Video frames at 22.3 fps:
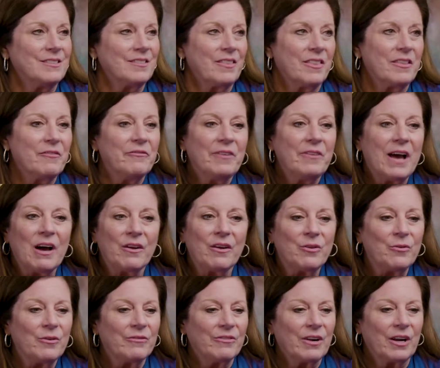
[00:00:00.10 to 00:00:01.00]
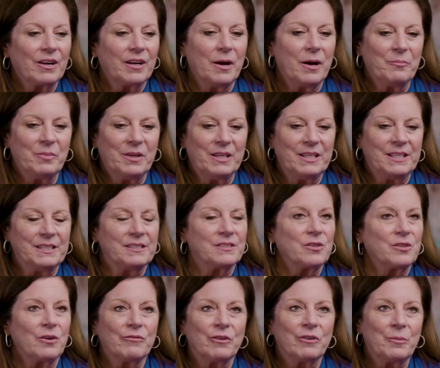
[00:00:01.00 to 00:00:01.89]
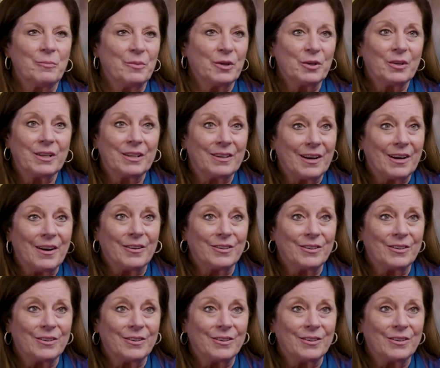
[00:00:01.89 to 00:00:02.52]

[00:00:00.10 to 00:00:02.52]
the value of our company is over $1 billion.